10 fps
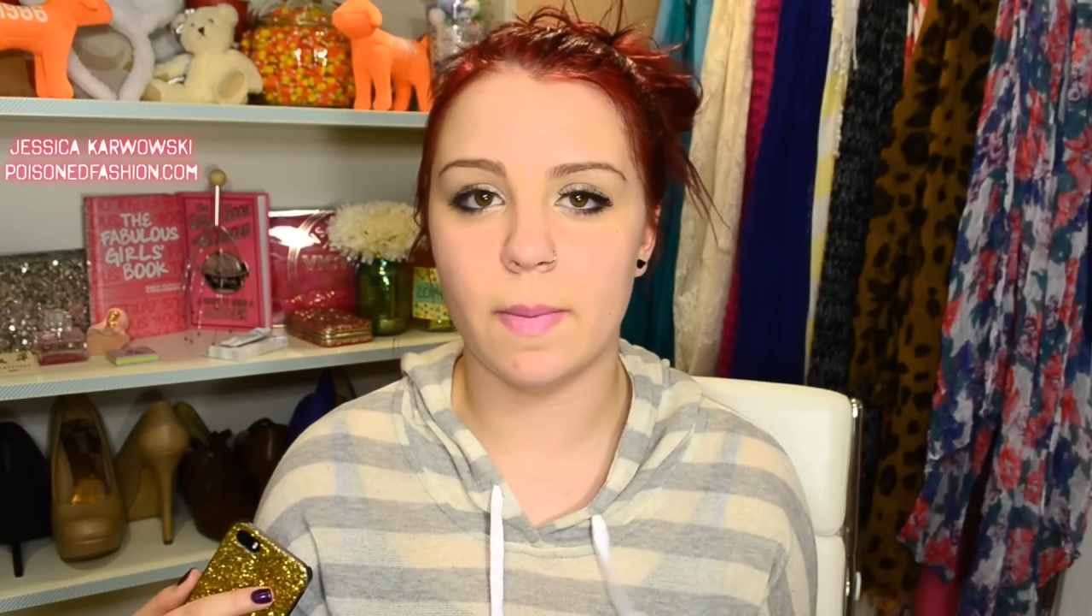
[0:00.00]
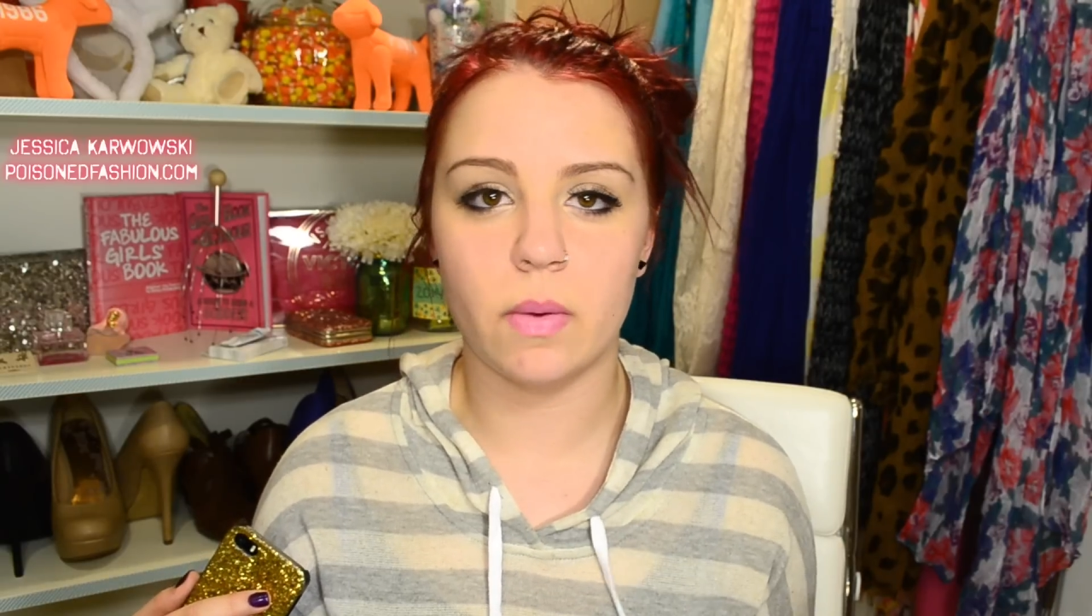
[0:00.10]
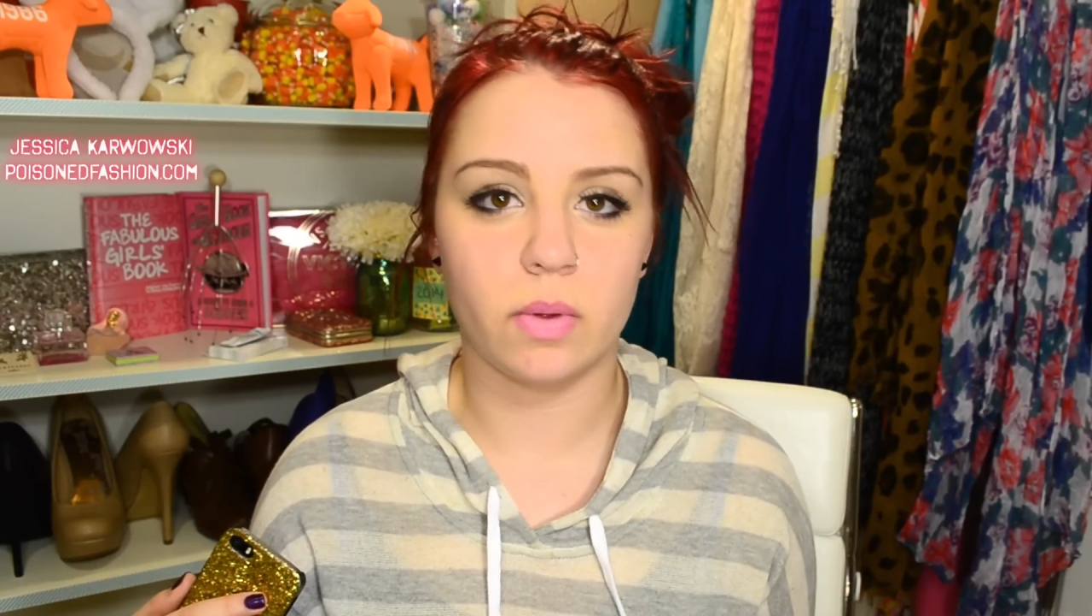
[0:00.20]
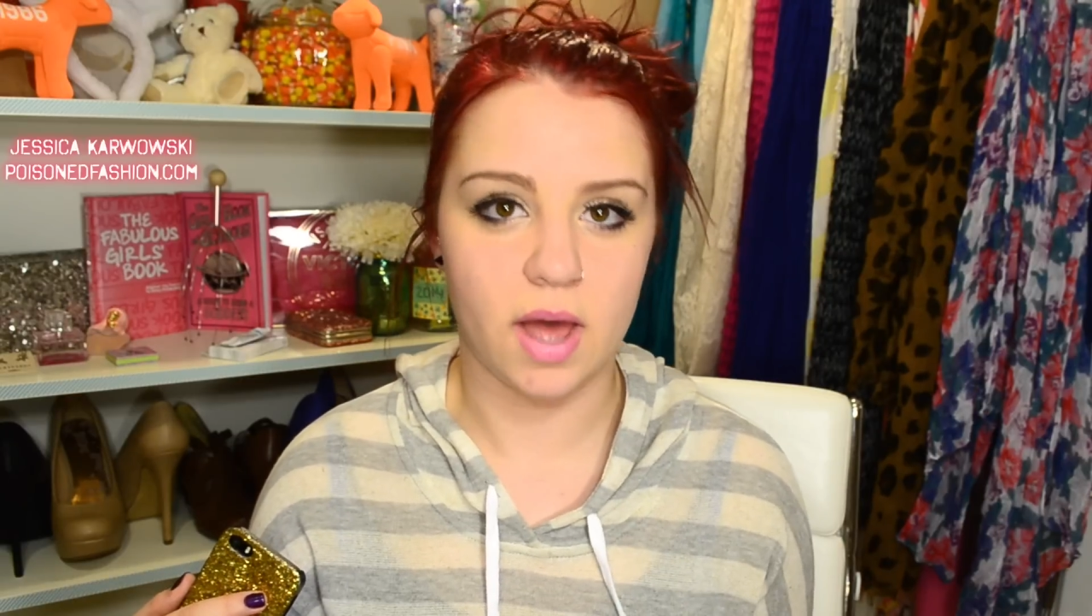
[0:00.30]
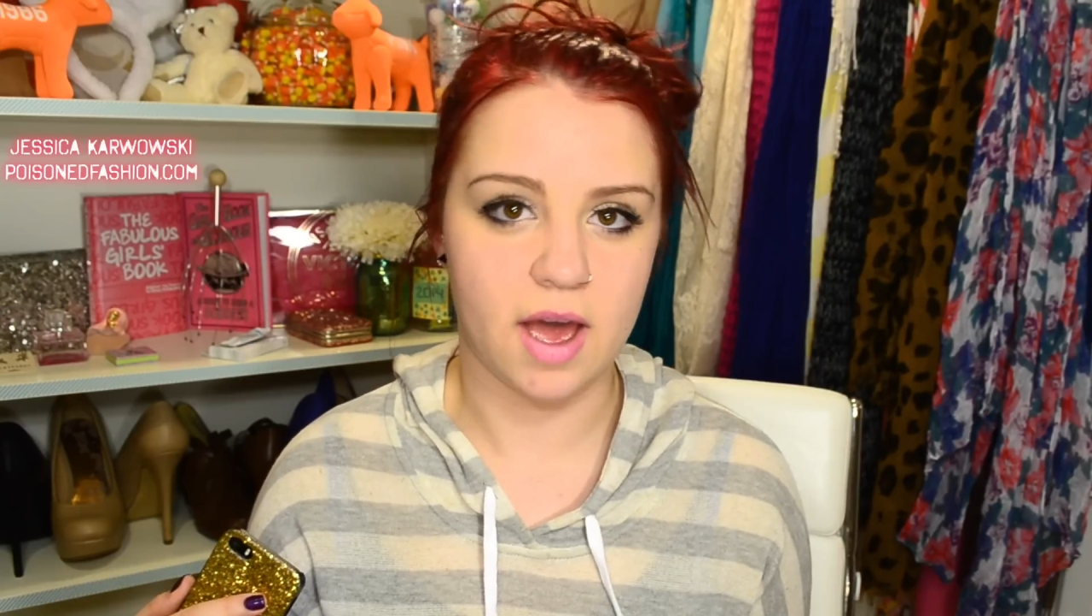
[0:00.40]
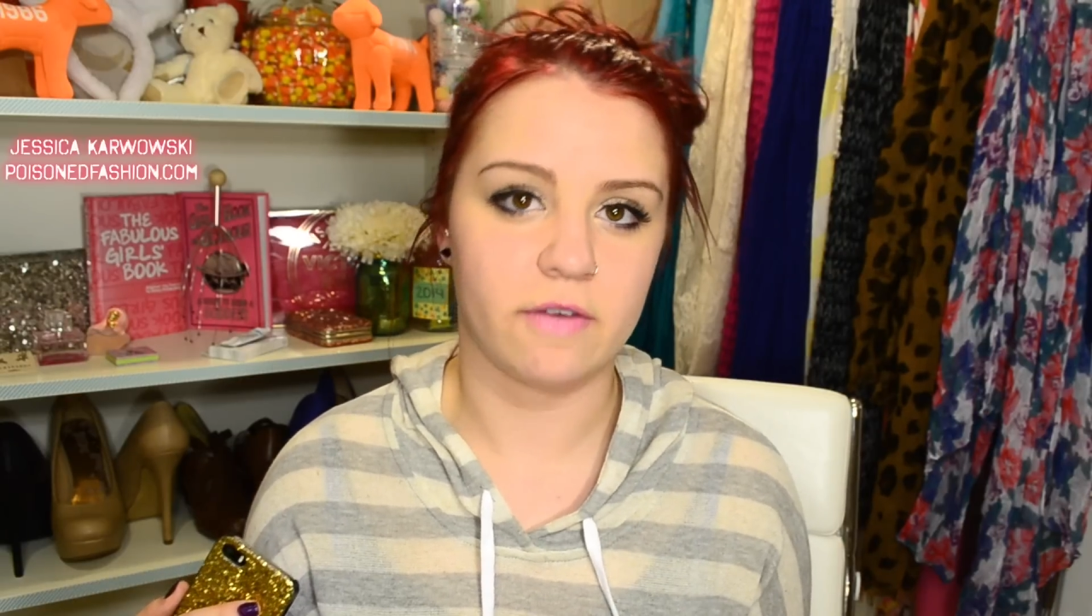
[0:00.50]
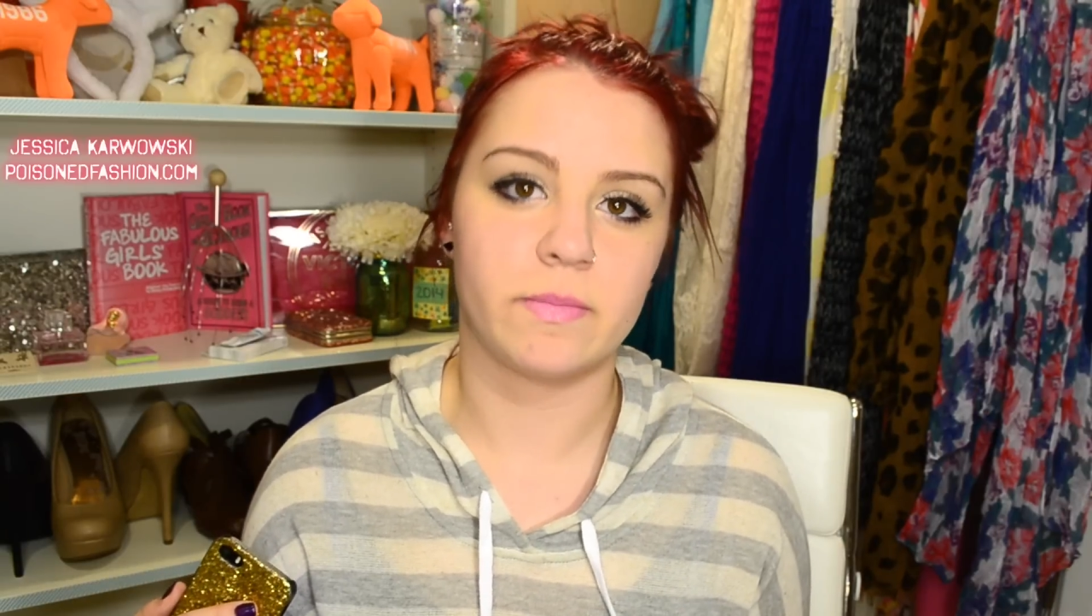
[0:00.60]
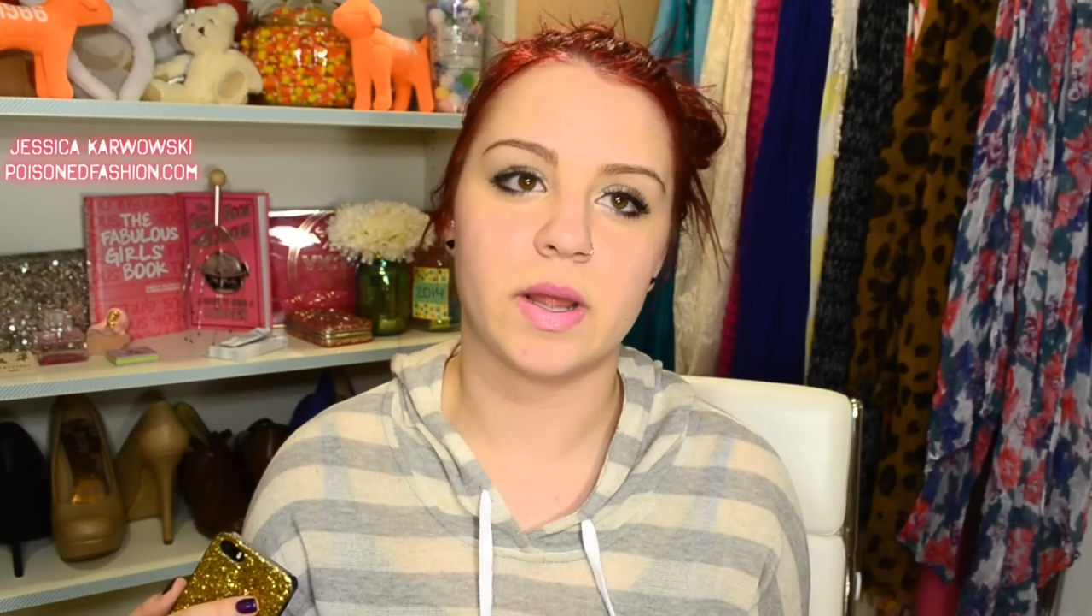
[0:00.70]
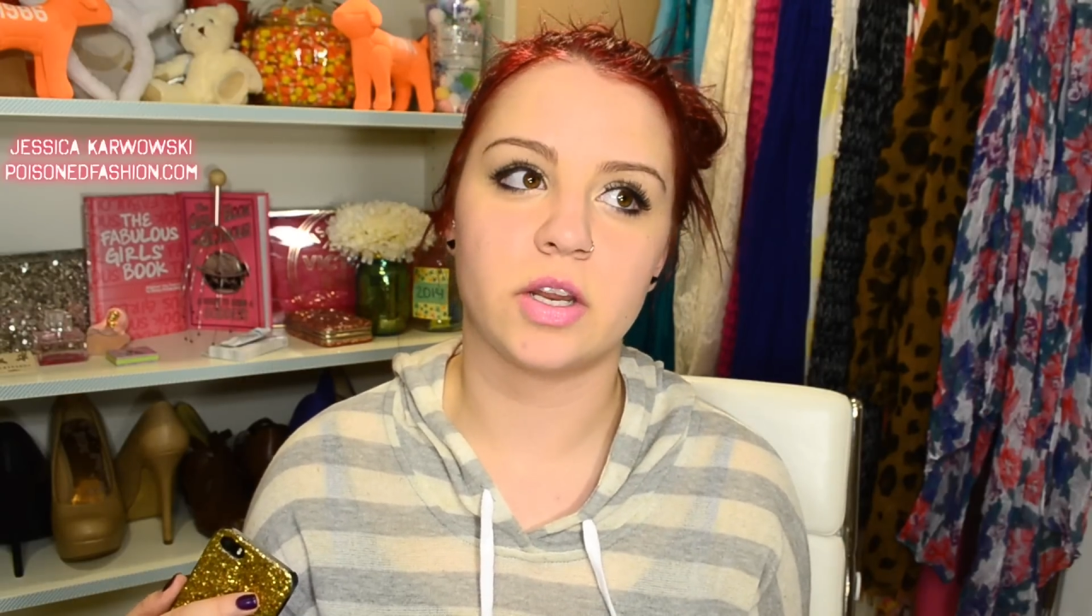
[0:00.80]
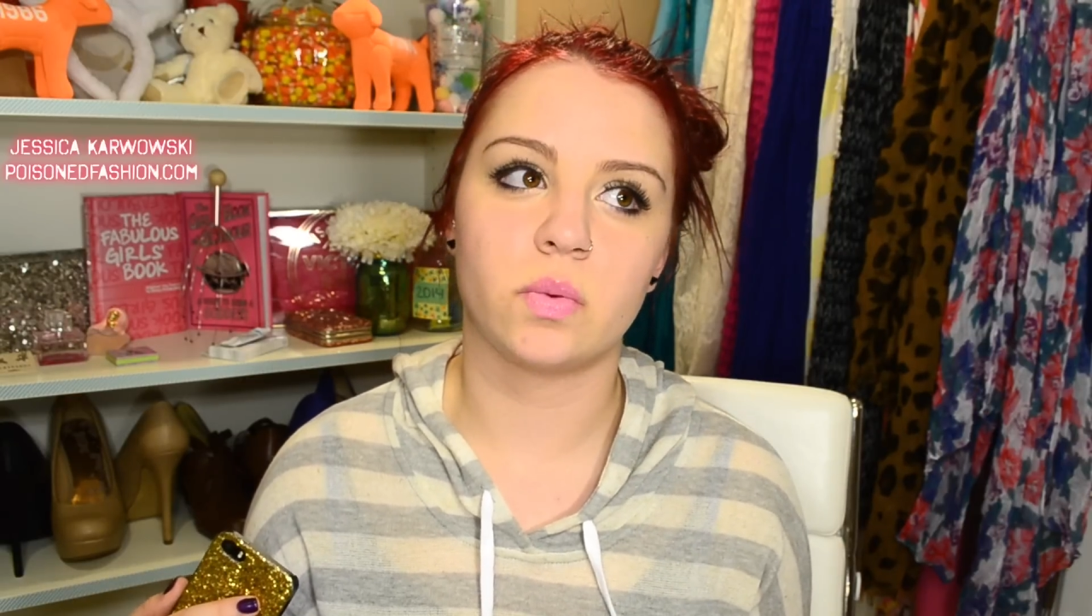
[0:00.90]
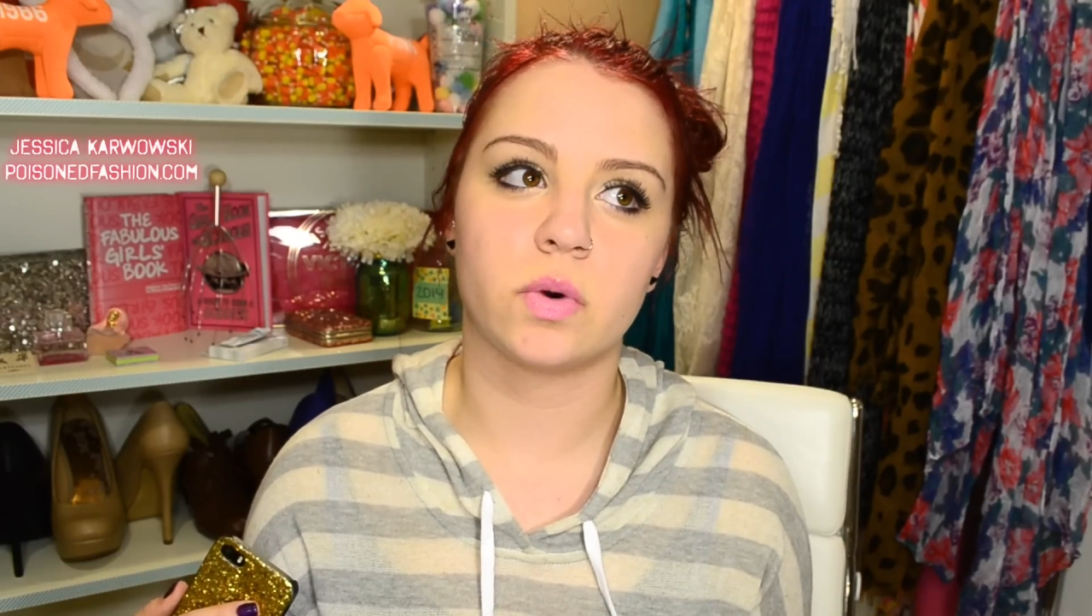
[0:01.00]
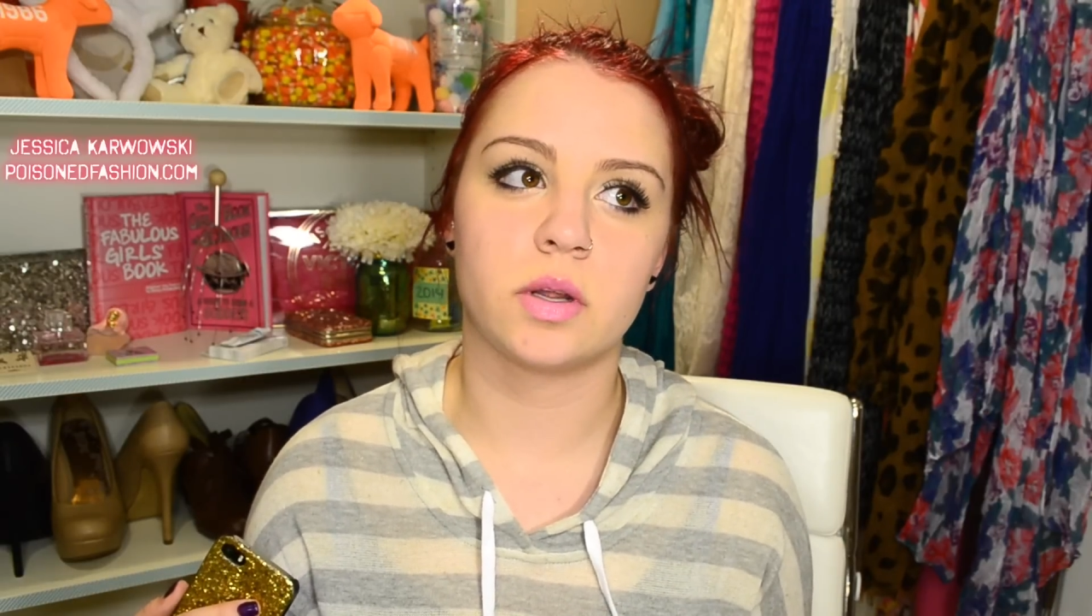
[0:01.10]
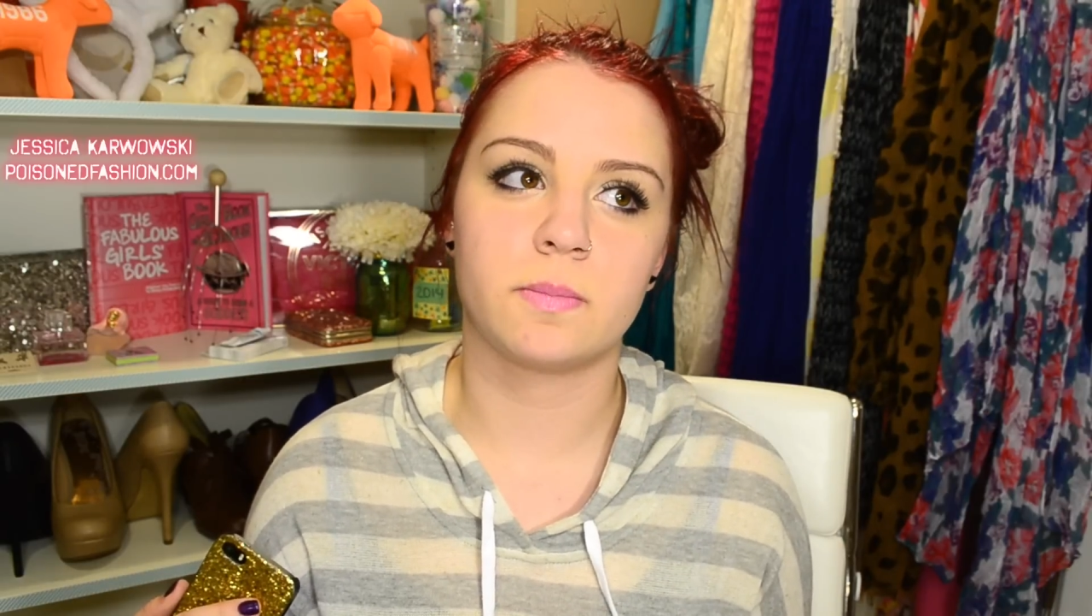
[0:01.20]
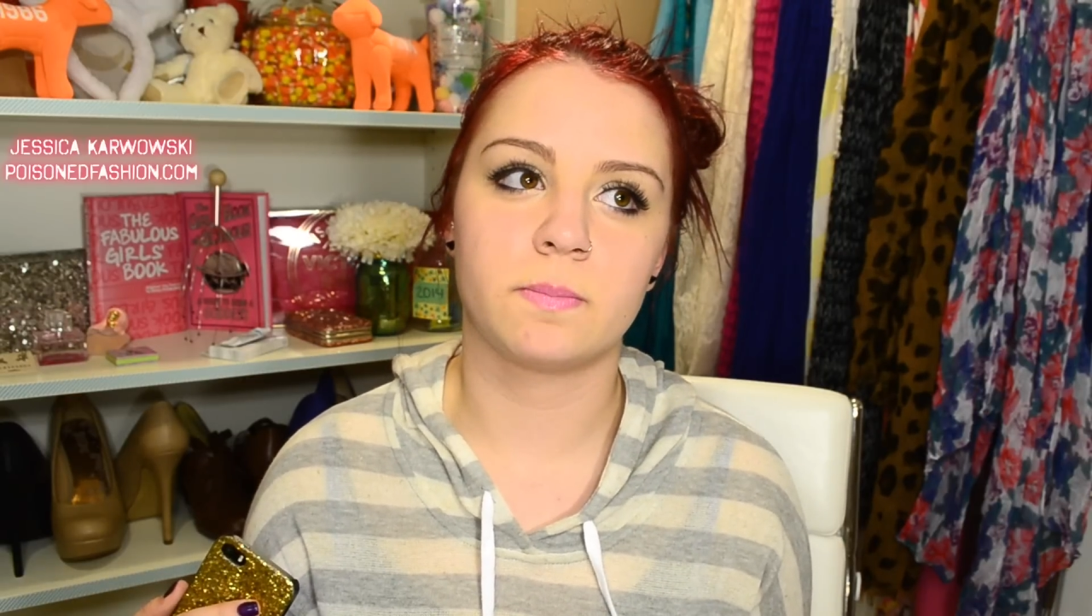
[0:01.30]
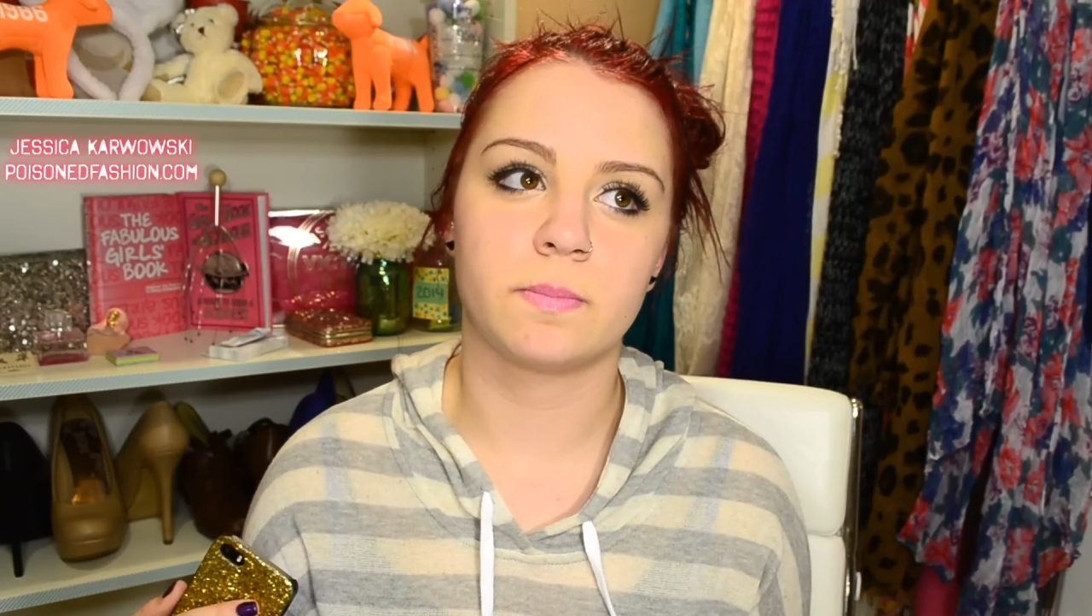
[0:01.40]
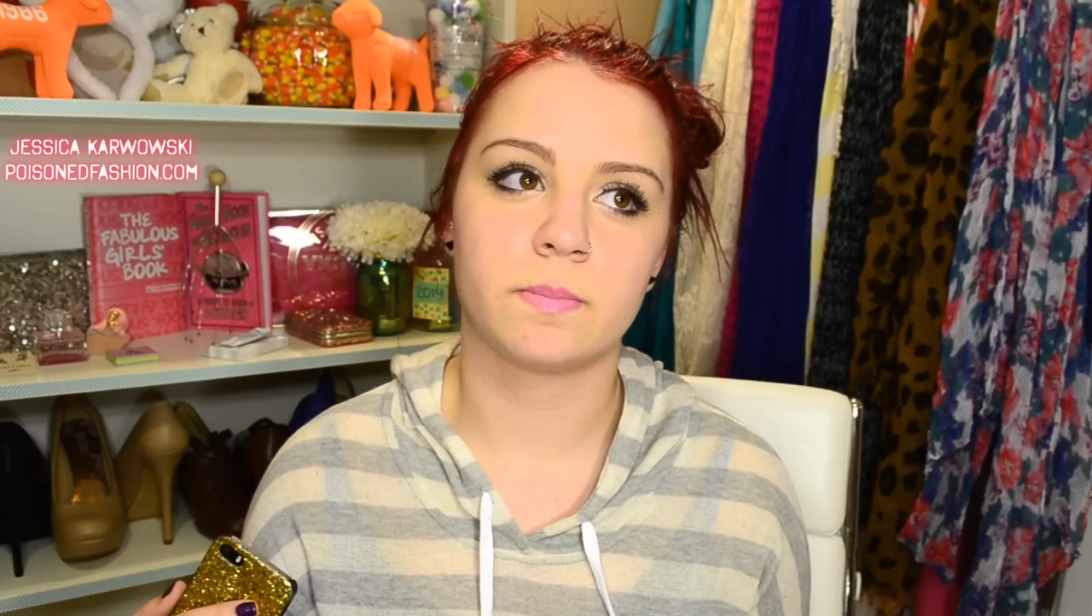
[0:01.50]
I will have my new one.